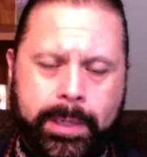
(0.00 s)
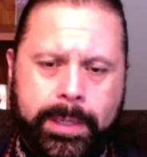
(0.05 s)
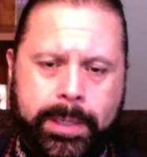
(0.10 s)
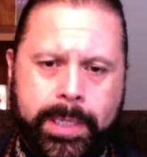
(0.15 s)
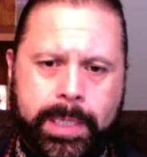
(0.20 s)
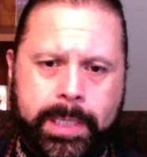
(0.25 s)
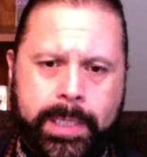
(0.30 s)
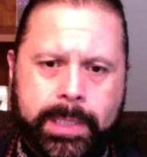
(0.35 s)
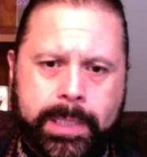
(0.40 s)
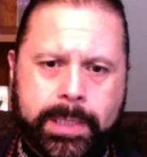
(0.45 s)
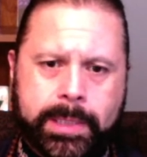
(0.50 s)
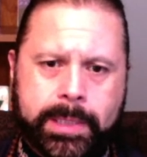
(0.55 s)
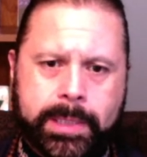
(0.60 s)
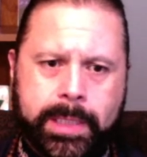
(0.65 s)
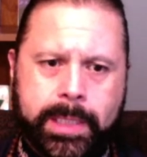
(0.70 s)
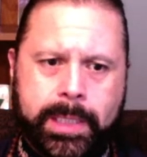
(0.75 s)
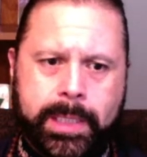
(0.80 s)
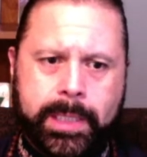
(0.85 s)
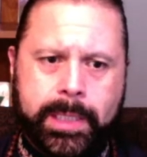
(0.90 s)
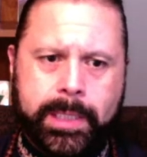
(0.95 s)

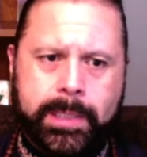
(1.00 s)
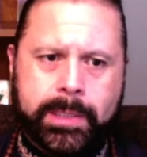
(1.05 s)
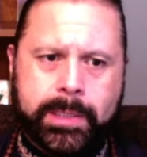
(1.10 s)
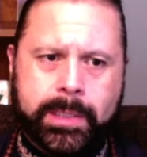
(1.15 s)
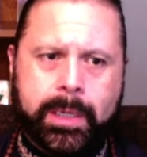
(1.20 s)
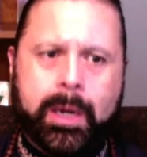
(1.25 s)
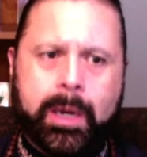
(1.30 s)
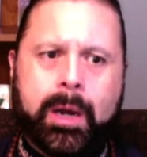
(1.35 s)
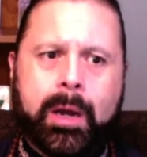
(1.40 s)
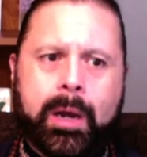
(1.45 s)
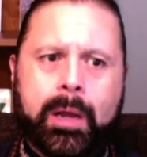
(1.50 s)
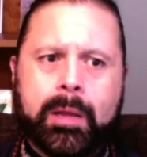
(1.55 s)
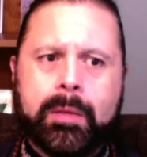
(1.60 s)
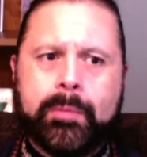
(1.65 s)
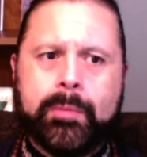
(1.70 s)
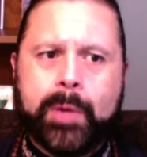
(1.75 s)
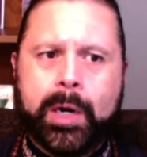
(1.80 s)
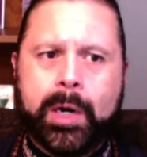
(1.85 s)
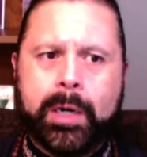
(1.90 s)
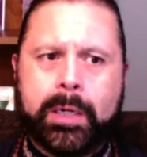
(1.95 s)
This is the
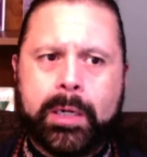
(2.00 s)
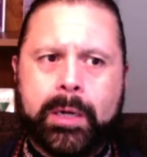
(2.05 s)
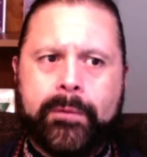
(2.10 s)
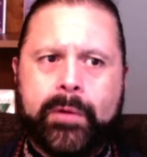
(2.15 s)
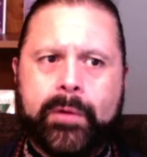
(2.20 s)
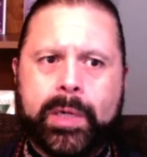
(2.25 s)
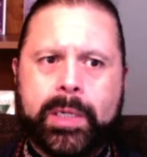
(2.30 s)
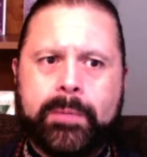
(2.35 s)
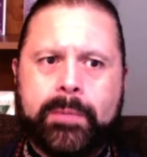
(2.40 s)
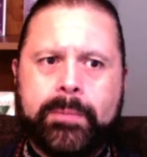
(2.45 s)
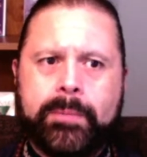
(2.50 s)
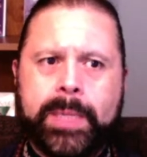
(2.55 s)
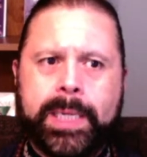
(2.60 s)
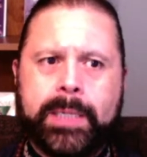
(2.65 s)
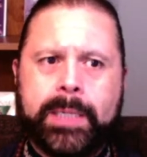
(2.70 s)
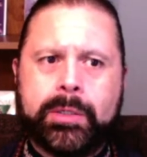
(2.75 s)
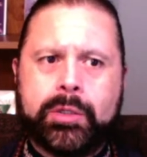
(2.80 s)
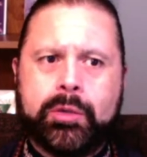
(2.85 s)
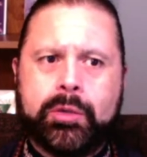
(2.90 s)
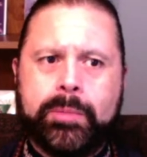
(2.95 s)
hallmark of what it
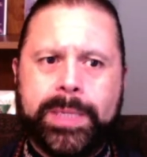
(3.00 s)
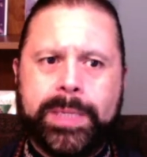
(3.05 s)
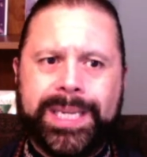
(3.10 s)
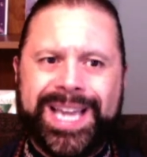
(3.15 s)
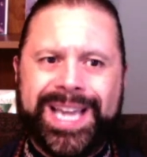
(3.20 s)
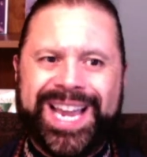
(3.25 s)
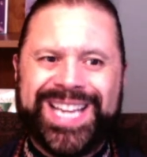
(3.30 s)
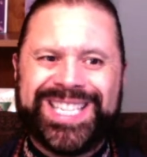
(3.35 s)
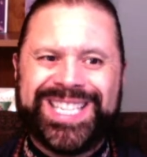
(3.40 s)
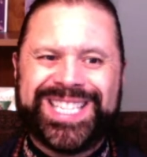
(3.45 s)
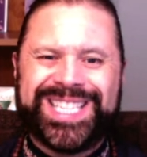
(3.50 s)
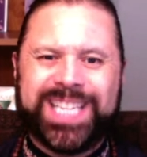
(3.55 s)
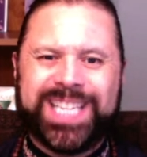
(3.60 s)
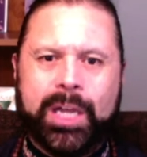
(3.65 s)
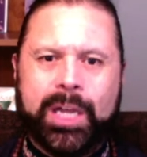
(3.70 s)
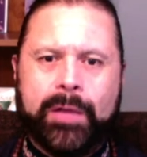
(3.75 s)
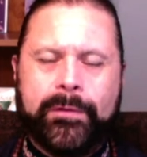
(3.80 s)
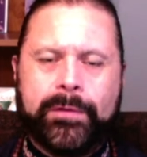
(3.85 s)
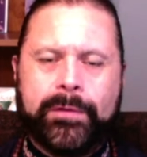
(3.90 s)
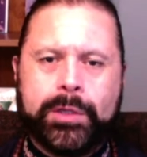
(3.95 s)
means to be a
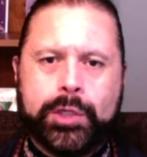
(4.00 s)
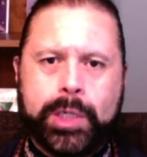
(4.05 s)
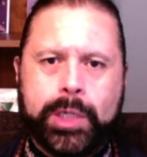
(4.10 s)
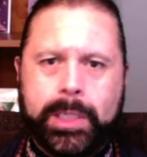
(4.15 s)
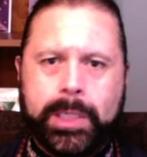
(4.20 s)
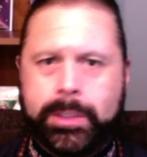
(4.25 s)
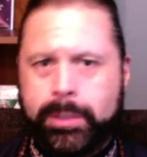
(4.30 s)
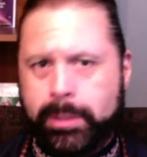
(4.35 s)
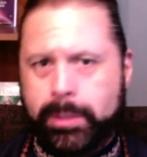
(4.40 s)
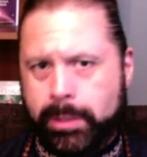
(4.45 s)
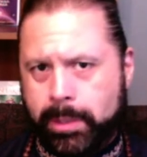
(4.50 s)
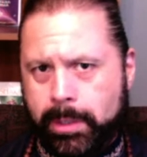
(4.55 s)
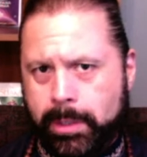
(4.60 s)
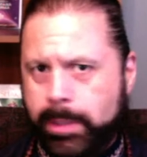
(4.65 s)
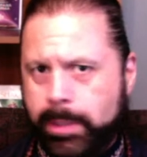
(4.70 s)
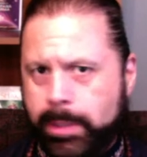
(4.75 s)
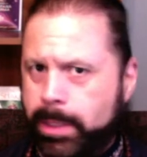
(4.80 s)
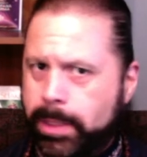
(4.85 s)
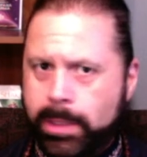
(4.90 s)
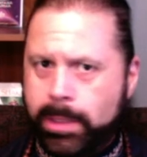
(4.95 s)
self-cheater.
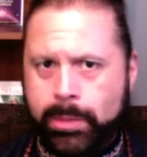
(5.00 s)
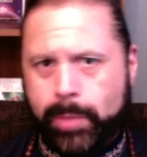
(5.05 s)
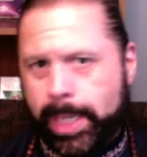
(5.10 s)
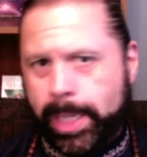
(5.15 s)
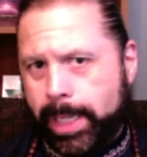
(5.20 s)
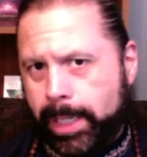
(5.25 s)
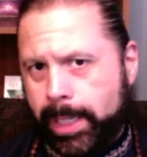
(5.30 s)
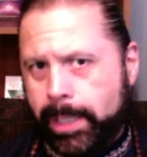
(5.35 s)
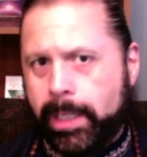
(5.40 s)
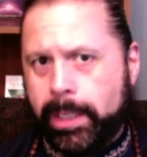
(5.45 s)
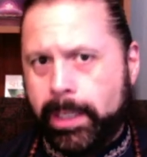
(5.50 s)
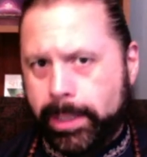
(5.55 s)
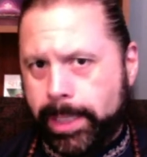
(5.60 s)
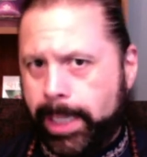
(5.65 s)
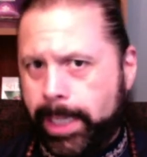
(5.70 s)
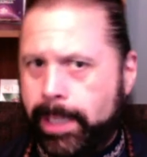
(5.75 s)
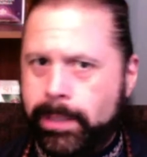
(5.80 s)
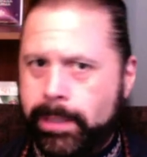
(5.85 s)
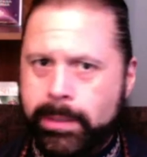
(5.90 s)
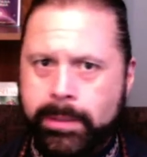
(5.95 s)
This is why,
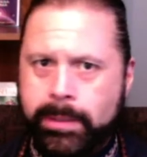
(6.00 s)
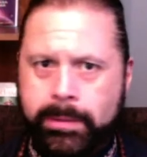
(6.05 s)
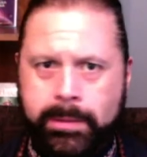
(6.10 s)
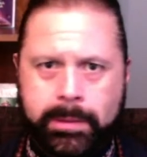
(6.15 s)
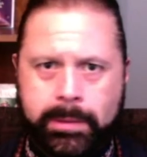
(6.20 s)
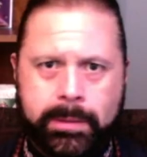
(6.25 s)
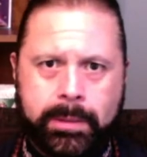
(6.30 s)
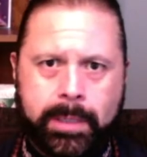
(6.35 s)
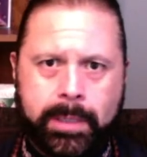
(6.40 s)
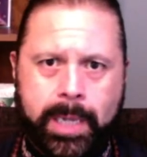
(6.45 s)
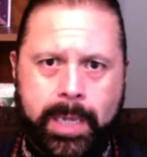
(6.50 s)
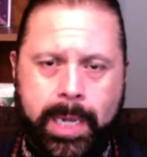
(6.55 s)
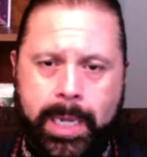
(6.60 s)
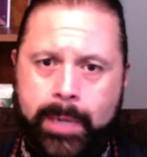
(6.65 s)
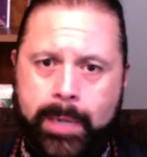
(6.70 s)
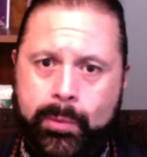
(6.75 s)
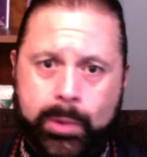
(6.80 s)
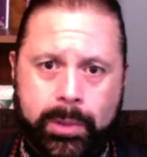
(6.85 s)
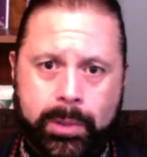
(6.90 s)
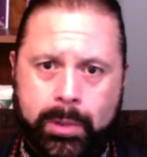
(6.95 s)
again,
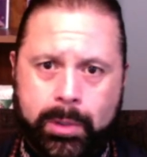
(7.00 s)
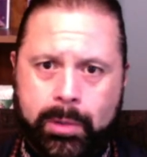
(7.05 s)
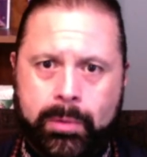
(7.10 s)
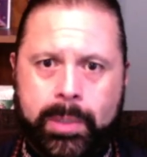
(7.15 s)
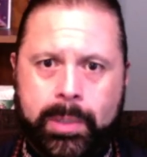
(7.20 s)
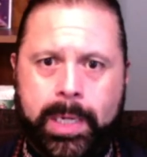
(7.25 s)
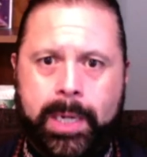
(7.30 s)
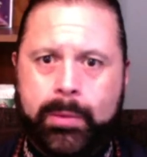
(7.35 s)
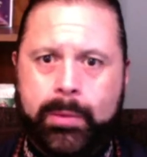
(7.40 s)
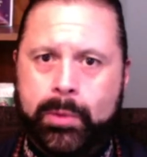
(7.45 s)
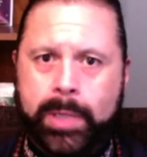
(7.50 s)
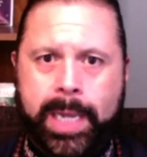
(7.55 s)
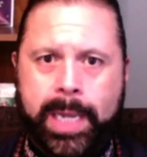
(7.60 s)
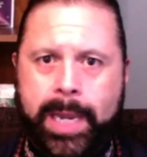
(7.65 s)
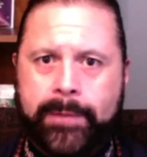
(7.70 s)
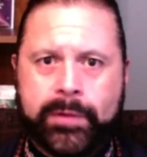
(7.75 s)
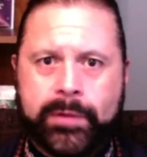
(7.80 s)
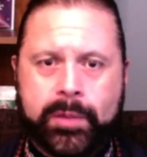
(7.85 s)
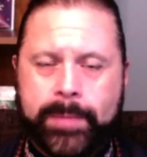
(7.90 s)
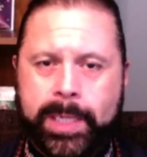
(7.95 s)
I will
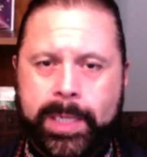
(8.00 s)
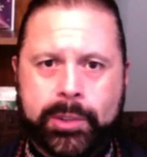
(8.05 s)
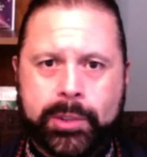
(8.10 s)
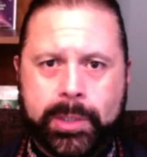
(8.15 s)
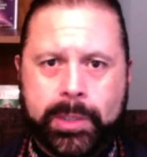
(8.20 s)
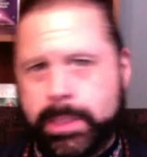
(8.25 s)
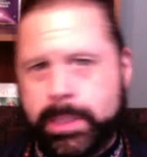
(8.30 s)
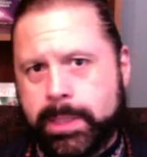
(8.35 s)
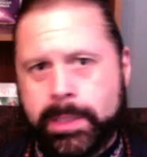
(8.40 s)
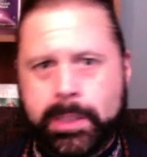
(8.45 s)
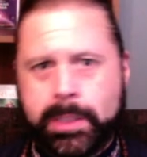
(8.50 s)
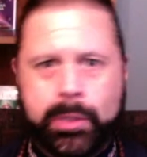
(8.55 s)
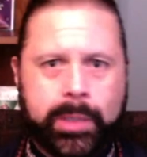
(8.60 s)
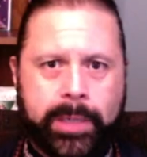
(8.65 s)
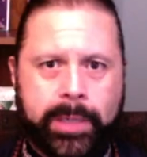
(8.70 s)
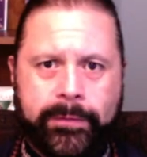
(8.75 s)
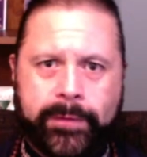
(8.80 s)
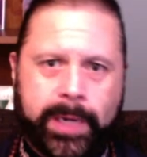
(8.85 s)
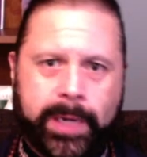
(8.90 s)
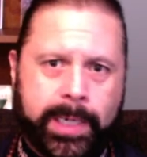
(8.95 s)
have to mention this
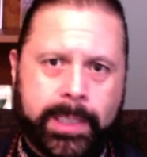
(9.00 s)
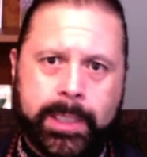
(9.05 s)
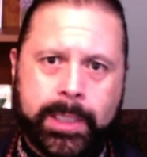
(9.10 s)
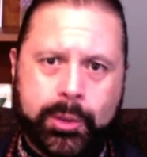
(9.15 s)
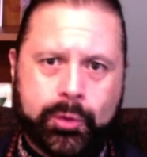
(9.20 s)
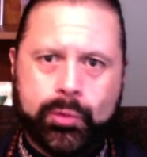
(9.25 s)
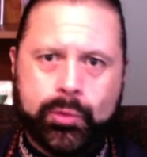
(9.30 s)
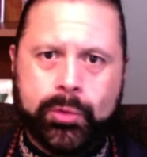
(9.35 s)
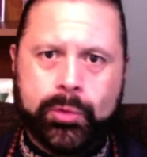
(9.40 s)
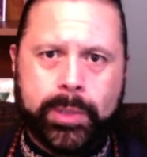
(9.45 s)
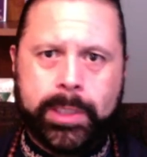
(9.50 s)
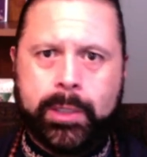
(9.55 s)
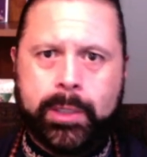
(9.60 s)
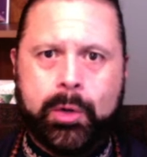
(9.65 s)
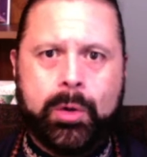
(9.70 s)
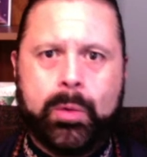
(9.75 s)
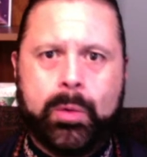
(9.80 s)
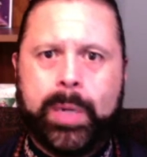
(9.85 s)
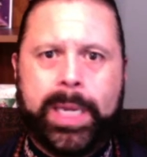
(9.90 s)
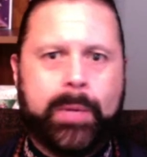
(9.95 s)
until they finally truly
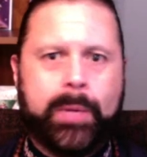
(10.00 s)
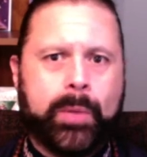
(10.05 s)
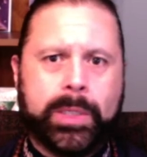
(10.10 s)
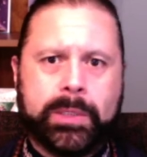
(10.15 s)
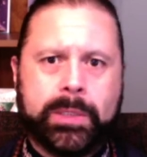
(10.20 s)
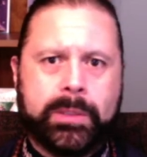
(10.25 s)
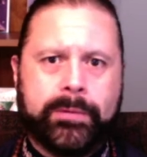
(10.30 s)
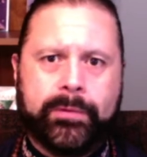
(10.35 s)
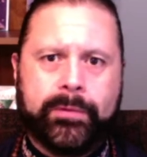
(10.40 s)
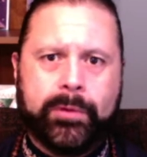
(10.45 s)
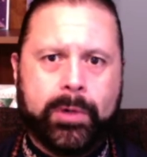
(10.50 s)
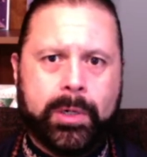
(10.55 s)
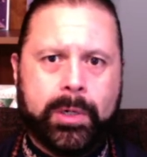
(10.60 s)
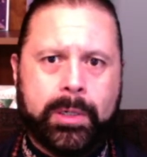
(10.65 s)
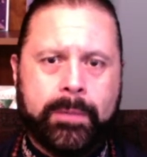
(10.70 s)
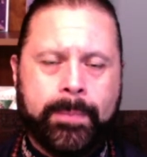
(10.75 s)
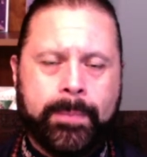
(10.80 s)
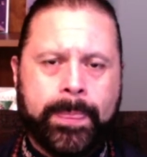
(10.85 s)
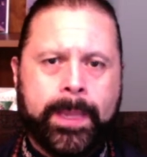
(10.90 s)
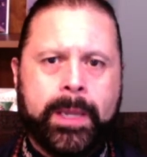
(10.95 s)
go away once and for
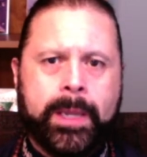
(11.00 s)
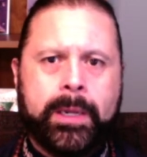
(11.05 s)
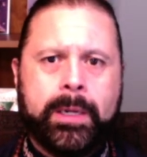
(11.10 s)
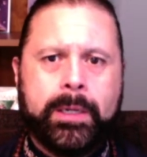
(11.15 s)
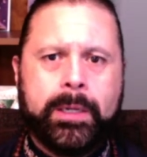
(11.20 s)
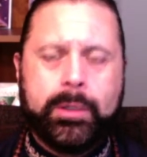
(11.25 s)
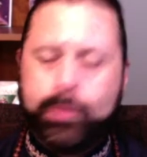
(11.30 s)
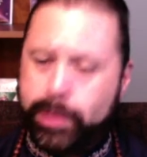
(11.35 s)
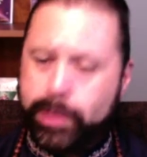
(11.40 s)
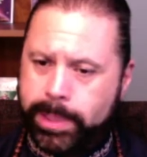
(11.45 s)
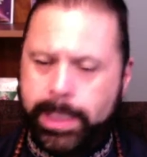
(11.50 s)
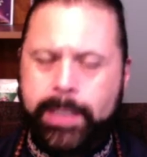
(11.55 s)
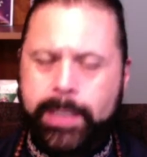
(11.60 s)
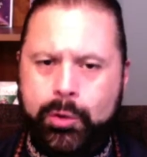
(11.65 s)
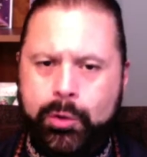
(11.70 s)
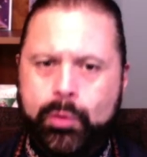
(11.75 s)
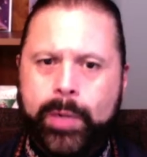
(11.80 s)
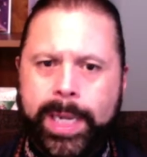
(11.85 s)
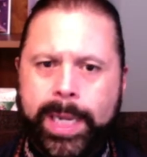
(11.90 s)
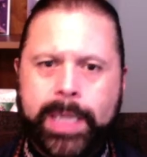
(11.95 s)
all. You see,
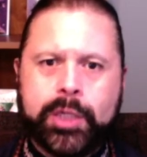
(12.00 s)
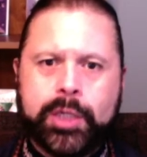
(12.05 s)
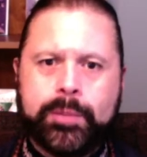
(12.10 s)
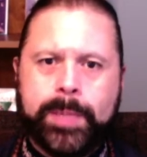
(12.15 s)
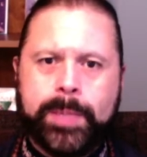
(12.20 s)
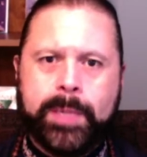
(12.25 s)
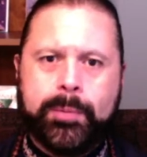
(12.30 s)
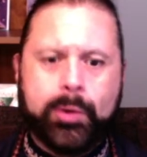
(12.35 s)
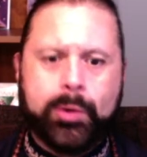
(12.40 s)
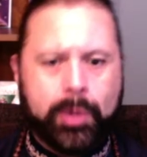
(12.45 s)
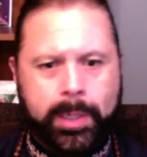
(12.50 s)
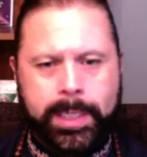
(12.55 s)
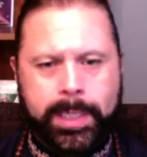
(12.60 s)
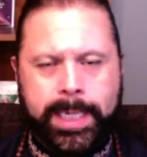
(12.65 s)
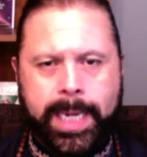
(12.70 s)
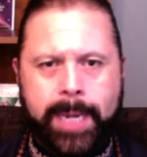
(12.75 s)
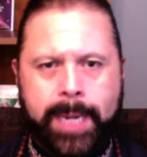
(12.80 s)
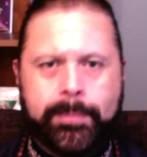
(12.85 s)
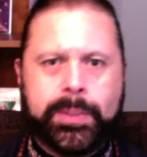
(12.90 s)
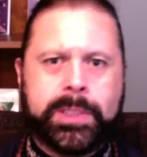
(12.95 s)
New Age people are
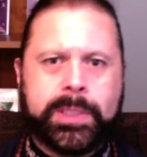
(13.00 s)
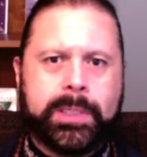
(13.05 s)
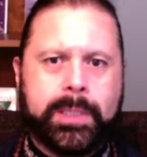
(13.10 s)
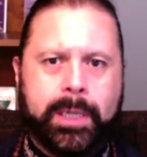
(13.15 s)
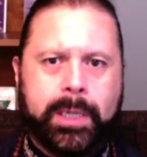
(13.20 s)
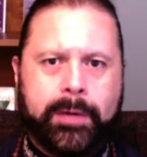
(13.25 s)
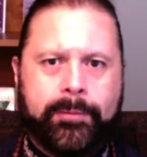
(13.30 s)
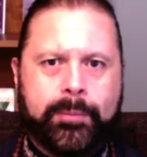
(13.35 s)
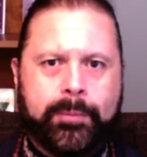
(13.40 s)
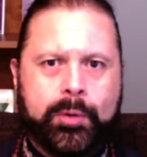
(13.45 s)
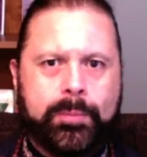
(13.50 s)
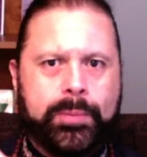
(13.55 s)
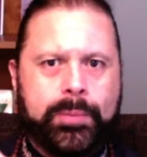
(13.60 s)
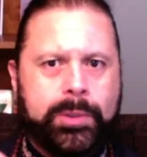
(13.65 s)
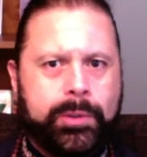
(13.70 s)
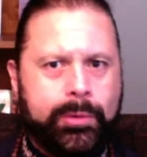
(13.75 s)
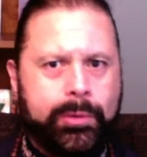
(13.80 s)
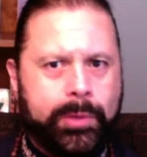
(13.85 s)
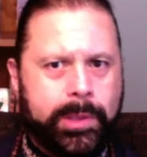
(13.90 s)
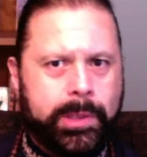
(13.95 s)
the opposite of
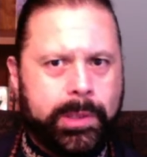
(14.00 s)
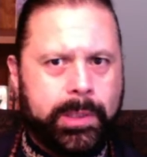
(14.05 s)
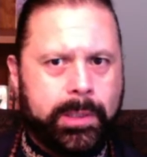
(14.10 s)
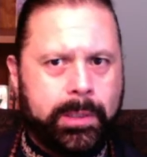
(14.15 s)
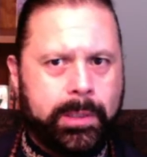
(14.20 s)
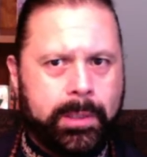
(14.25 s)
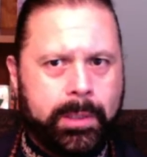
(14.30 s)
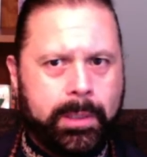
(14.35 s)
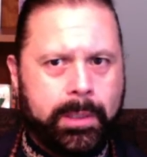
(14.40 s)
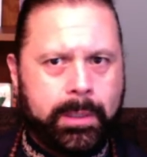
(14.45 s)
perpetuity.